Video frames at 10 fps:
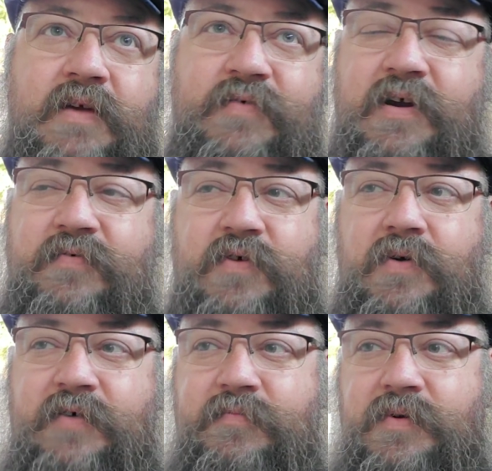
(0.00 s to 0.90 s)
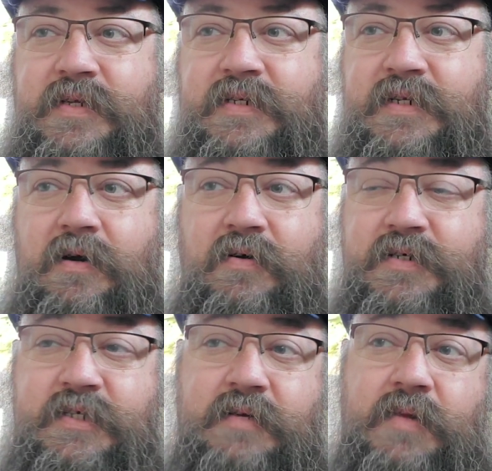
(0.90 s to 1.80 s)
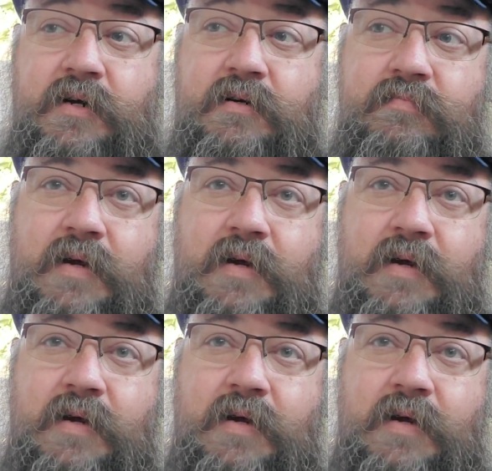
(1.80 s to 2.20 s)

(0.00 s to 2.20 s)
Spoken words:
very few of them are similar.